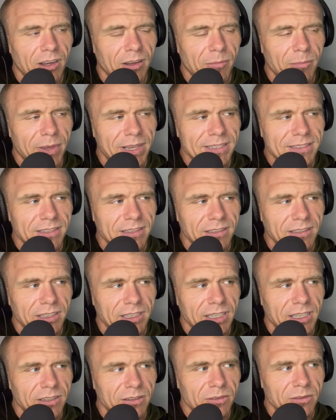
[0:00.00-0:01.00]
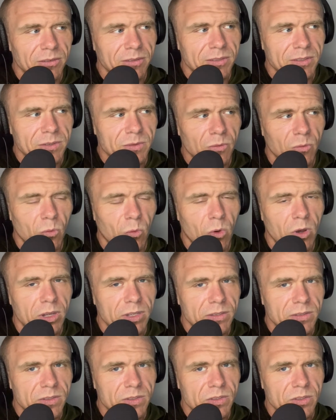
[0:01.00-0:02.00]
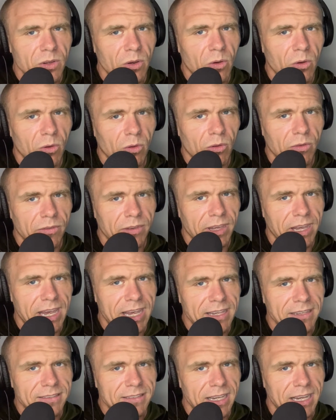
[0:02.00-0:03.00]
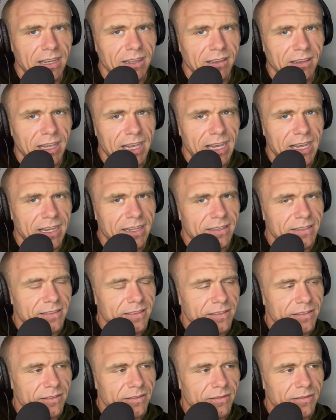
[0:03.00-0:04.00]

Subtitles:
basically yields one soul, the SLS